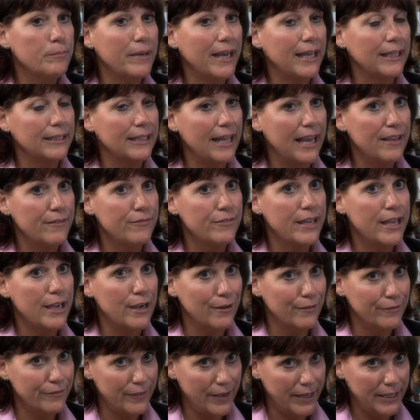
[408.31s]
by Life
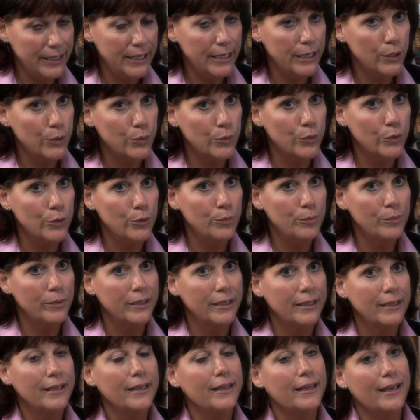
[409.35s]
Care Funding Group,
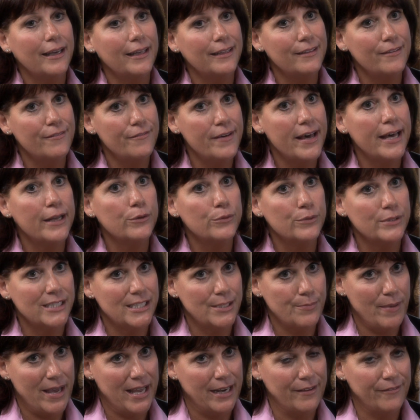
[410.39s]
and the Veterans
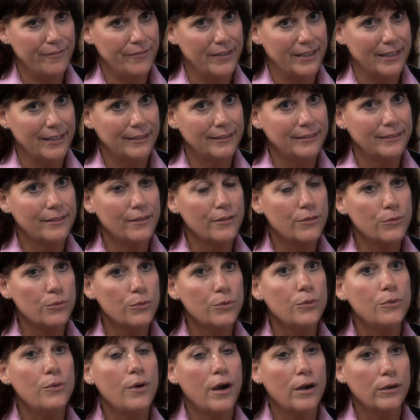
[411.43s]
Benefit
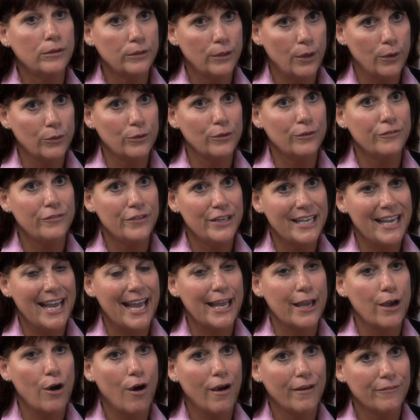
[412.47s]
through our local VA
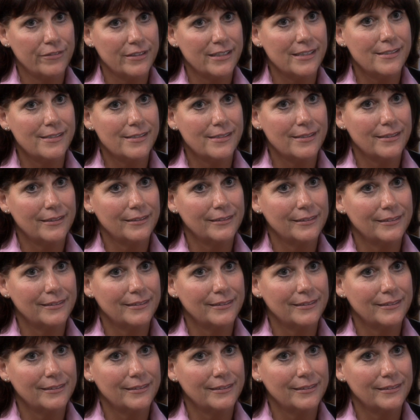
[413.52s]
office.